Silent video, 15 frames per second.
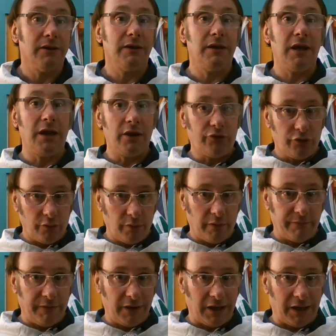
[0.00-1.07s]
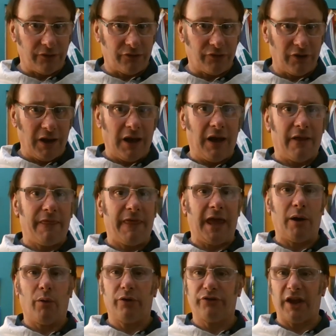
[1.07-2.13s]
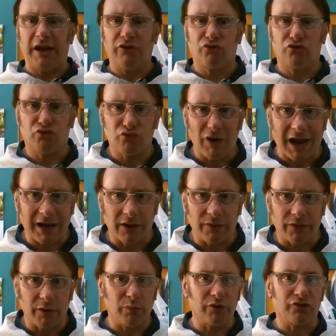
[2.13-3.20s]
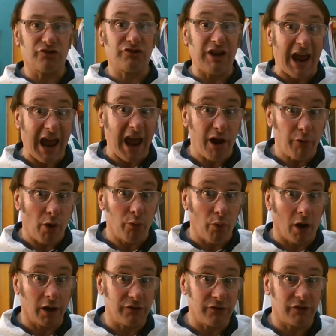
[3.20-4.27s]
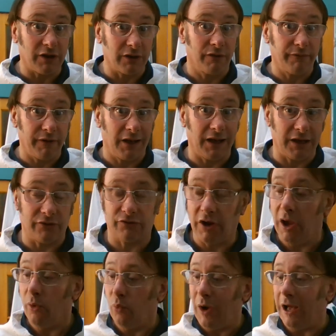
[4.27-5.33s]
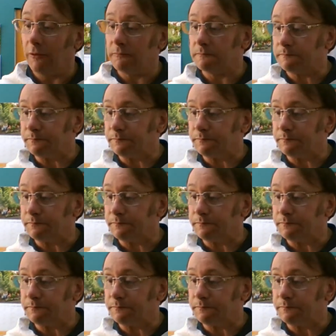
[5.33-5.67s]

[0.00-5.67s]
near to a village, there was a dragon that was terrorising the village. Well,